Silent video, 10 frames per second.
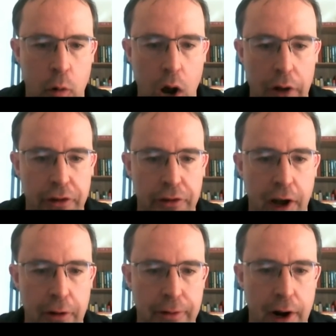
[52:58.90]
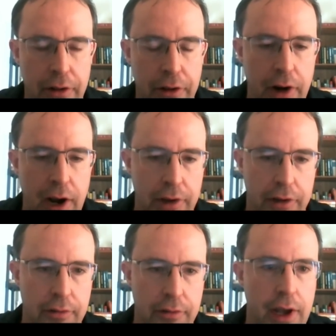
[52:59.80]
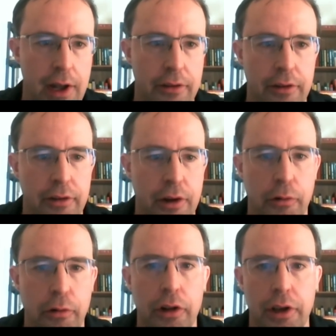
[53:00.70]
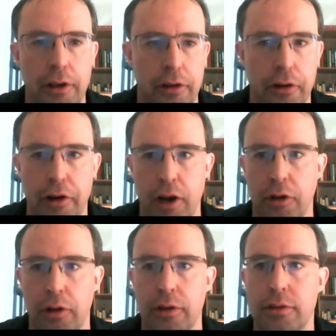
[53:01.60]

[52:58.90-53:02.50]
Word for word: just how far the graphics have advanced. It's, it really is incredible.